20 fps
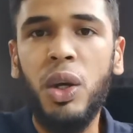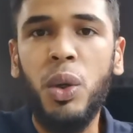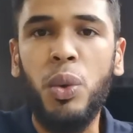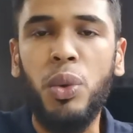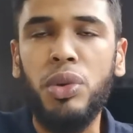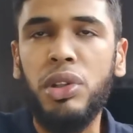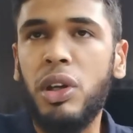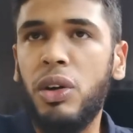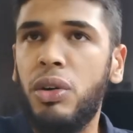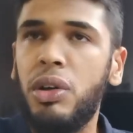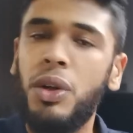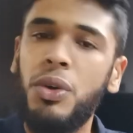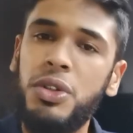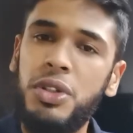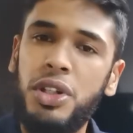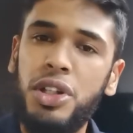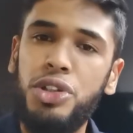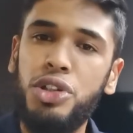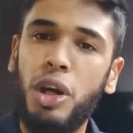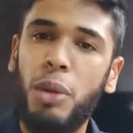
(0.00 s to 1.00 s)
We would go
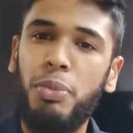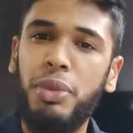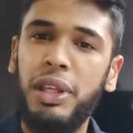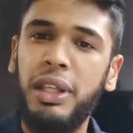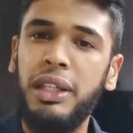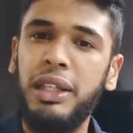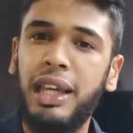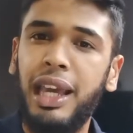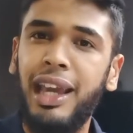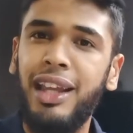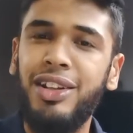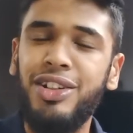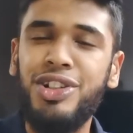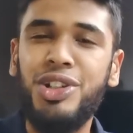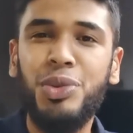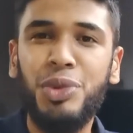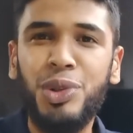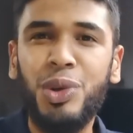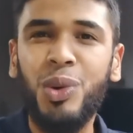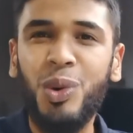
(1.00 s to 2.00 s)
grocery shopping and
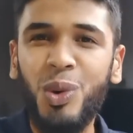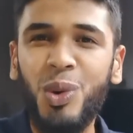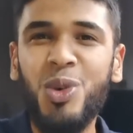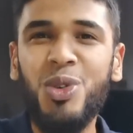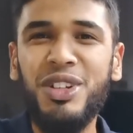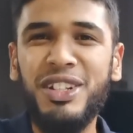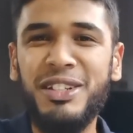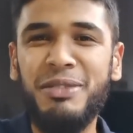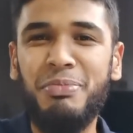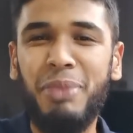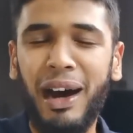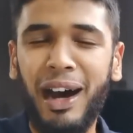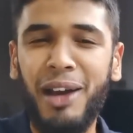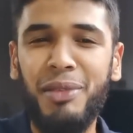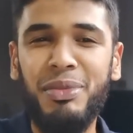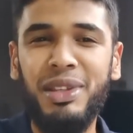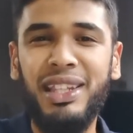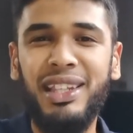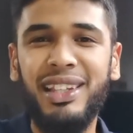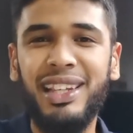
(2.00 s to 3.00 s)
she would always buy
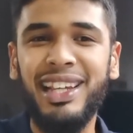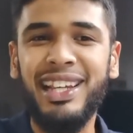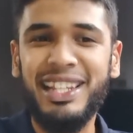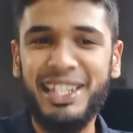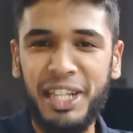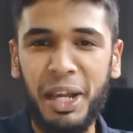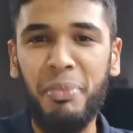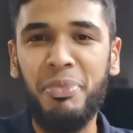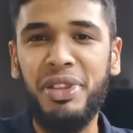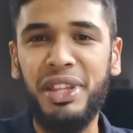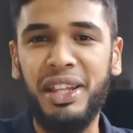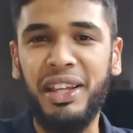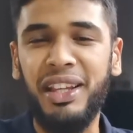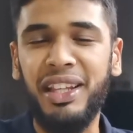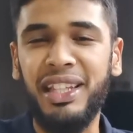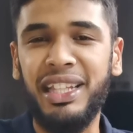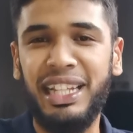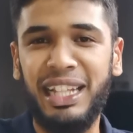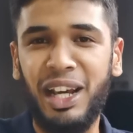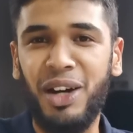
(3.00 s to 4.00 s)
me
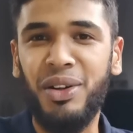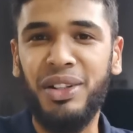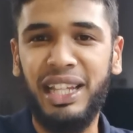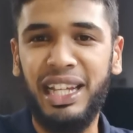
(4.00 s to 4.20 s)
something that